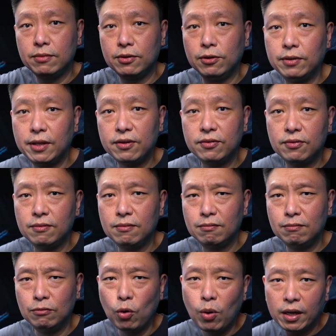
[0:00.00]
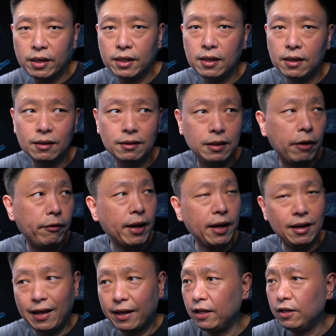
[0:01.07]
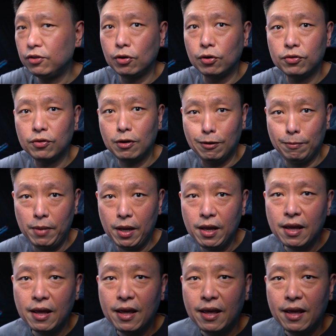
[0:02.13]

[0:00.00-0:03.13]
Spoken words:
So there's no other direct lighting source on me.